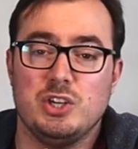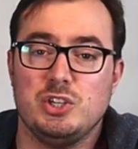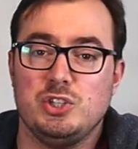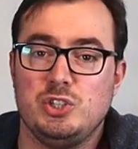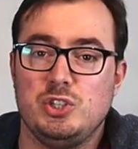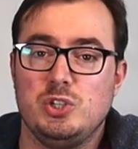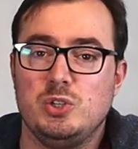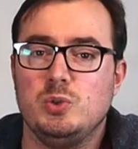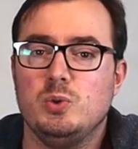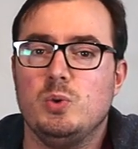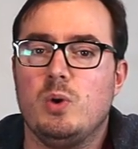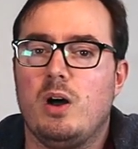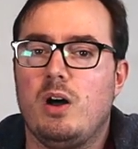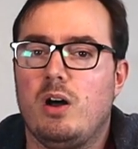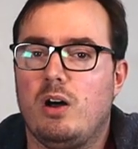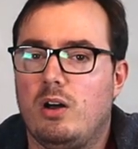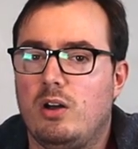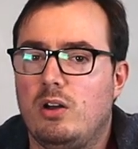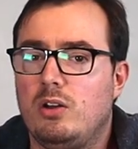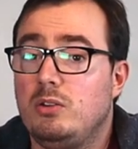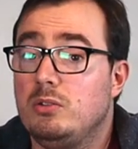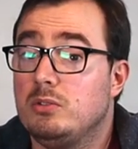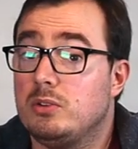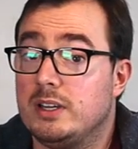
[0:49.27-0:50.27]
You
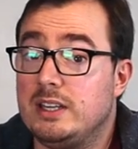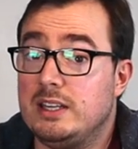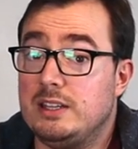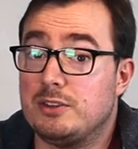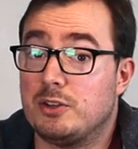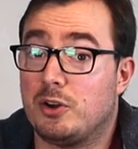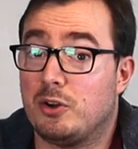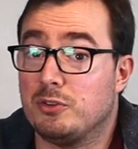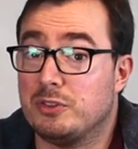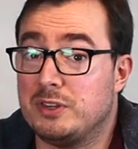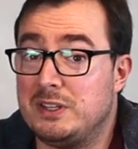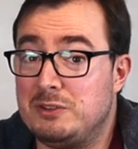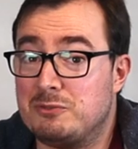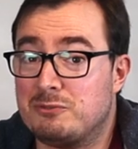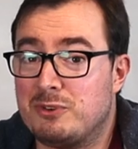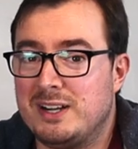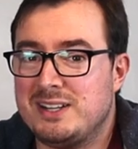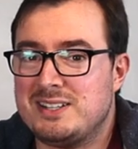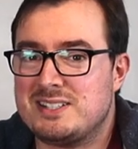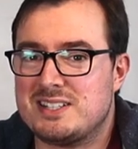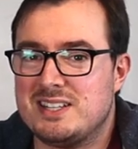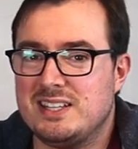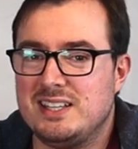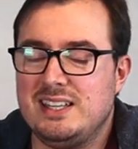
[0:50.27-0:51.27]
are either on the
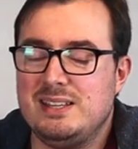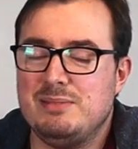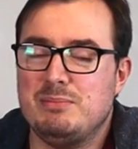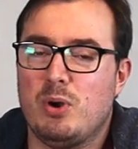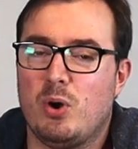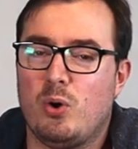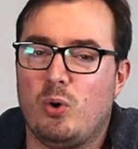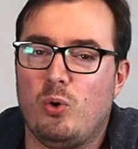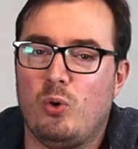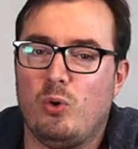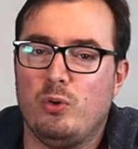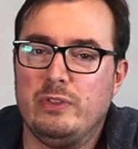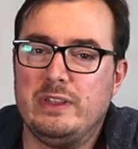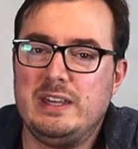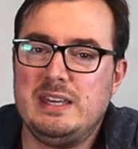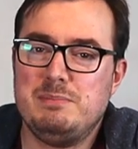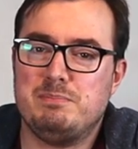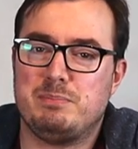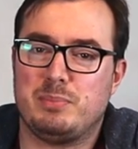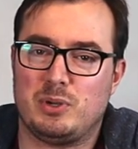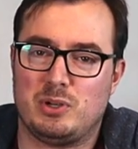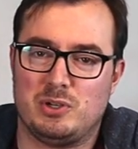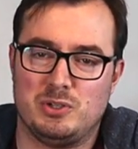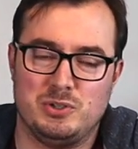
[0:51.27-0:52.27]
red team or the
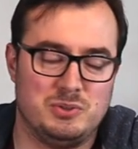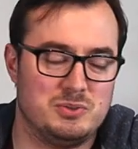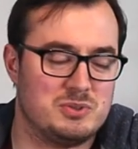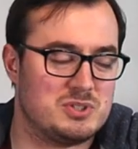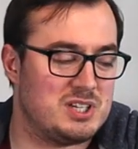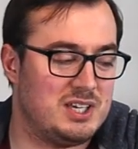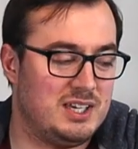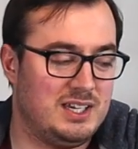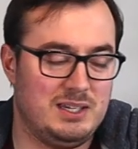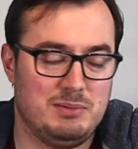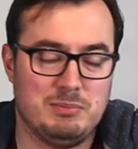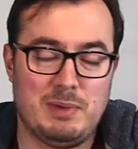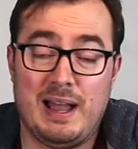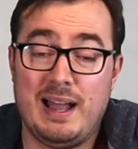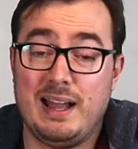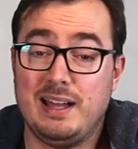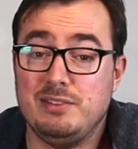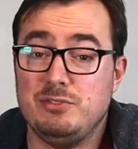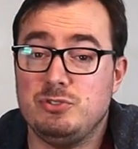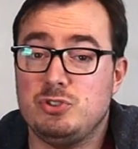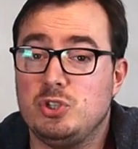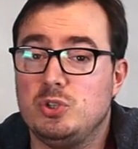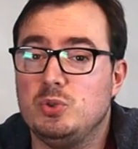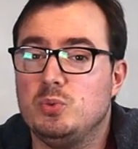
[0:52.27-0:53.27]
blue team,
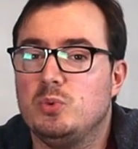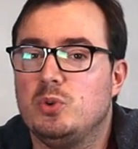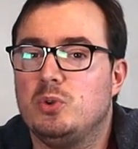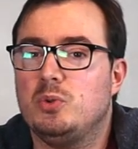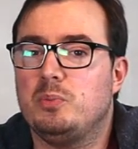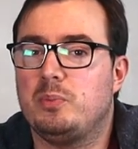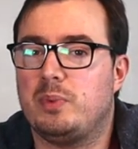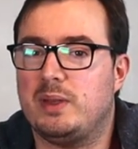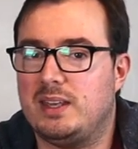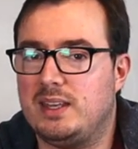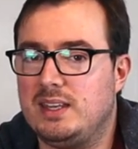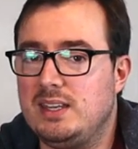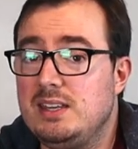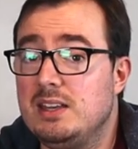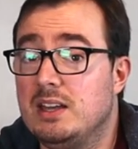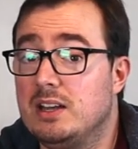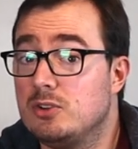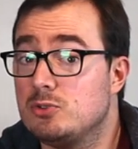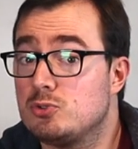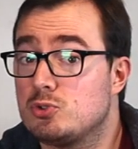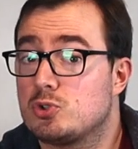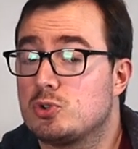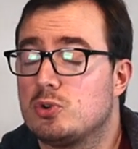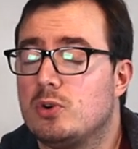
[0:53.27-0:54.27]
and you will be
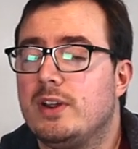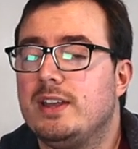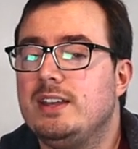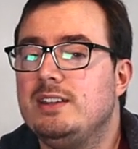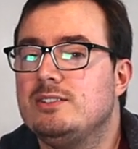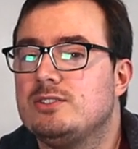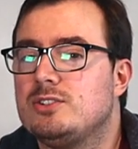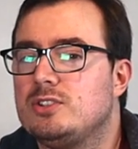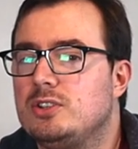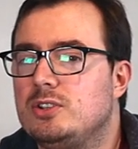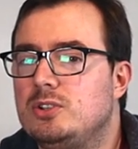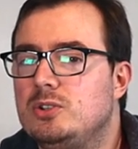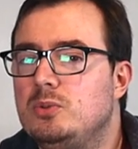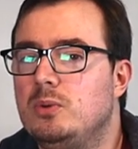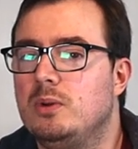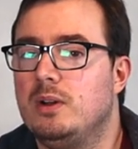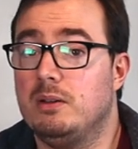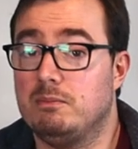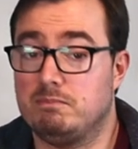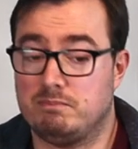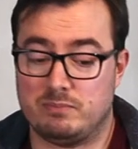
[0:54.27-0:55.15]
trying to